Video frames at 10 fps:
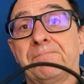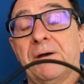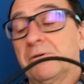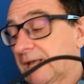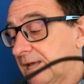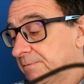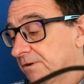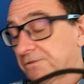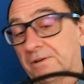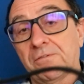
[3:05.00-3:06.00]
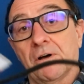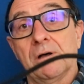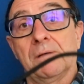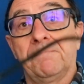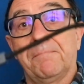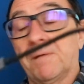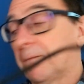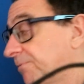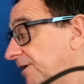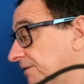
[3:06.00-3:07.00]
power cable. So I've got
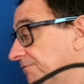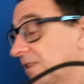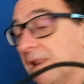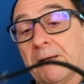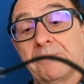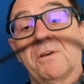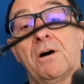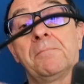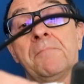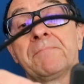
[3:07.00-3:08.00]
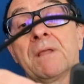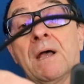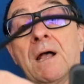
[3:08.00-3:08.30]
a brick for the laptop,